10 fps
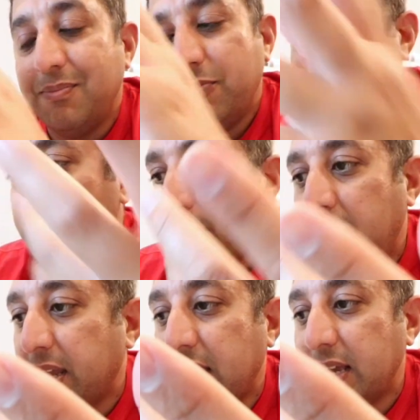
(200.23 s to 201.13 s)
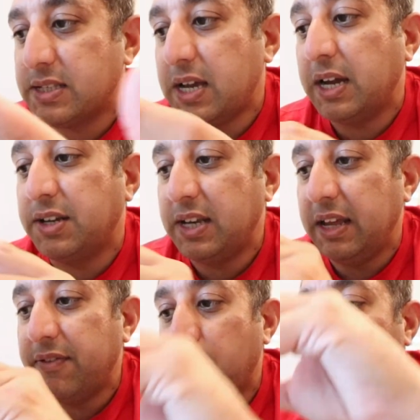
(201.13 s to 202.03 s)
in my case I
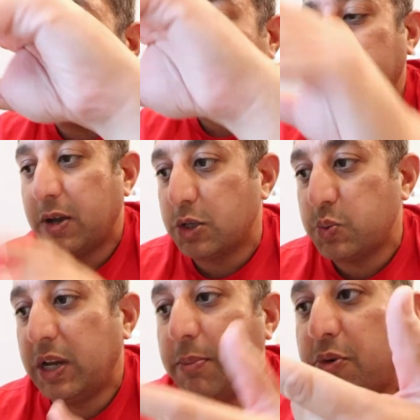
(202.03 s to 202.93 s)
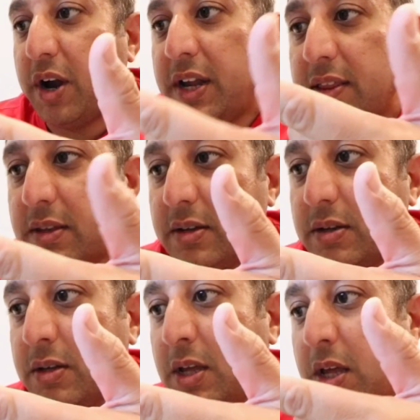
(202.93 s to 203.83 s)
leave it open because when I'm riding
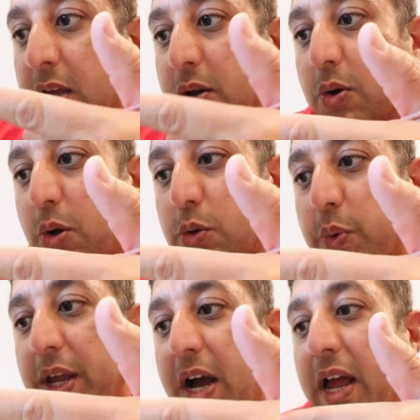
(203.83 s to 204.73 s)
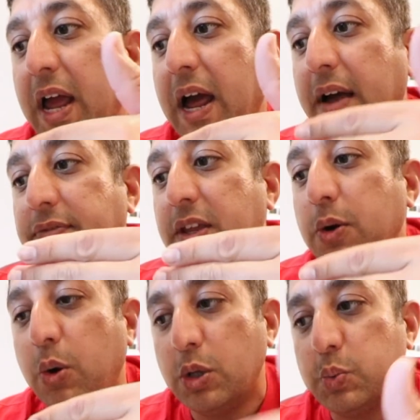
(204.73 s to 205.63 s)
the GoldWing, I have the
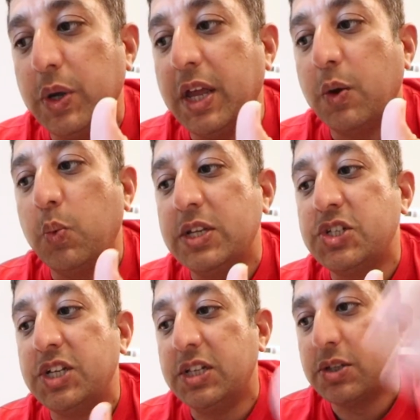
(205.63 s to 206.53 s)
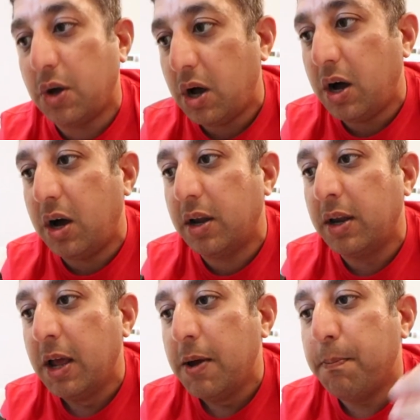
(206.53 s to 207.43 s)
GoldWing windshield on.
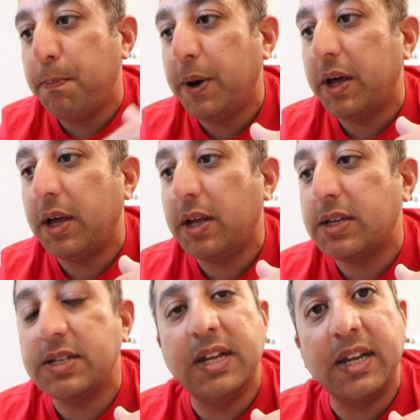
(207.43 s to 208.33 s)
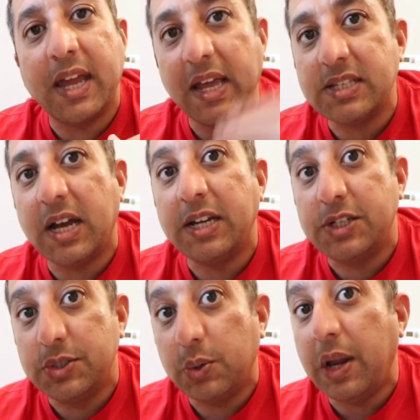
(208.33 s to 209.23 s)
But in case I
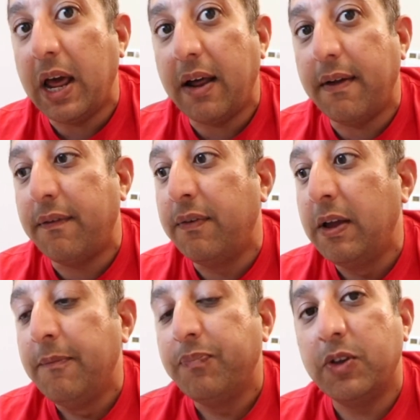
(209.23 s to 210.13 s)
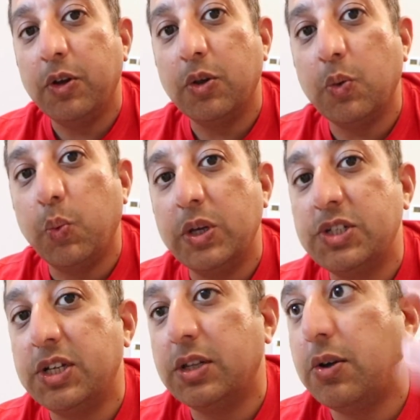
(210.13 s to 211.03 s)
don't have the
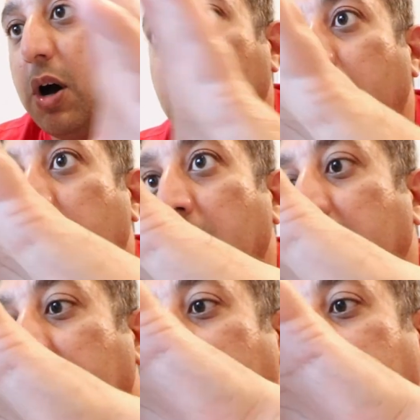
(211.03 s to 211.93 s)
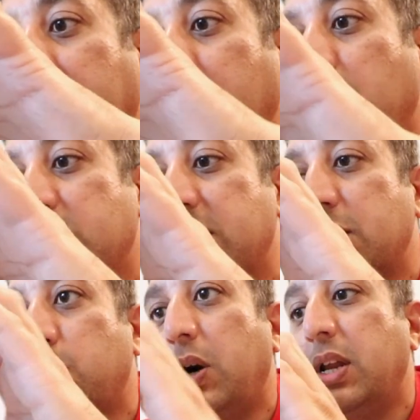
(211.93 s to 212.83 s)
windshield on and I close
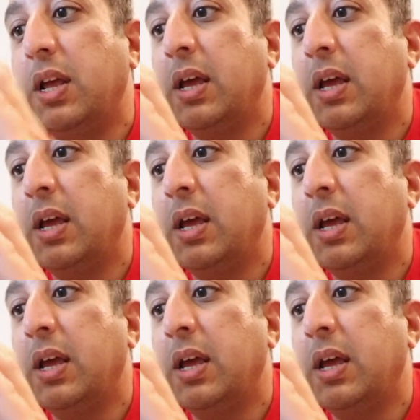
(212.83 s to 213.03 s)
this one,